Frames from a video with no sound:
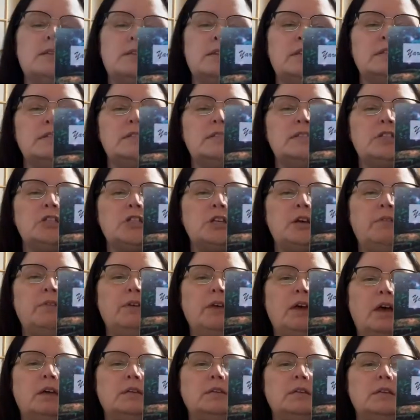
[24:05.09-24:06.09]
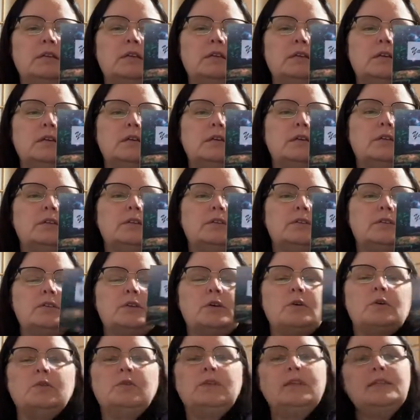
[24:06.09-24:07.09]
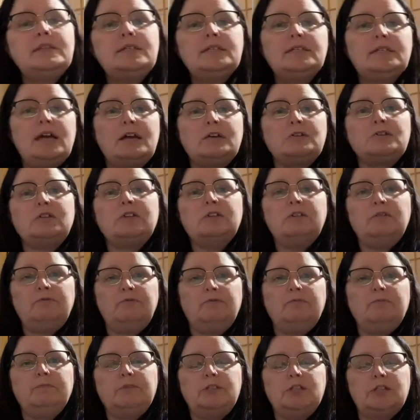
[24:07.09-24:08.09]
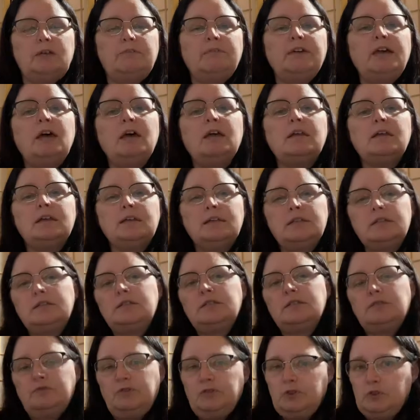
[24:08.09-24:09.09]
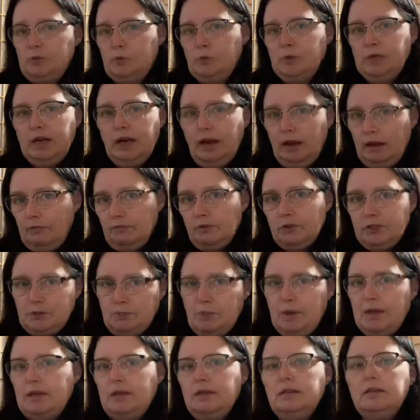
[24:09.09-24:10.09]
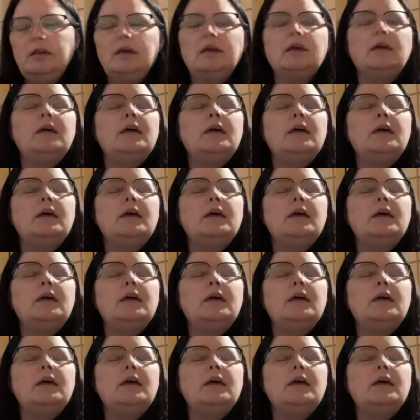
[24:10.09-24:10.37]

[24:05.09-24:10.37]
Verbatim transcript: this is Cheviot. So this is actually, Cheviot is the first breed I ever spun.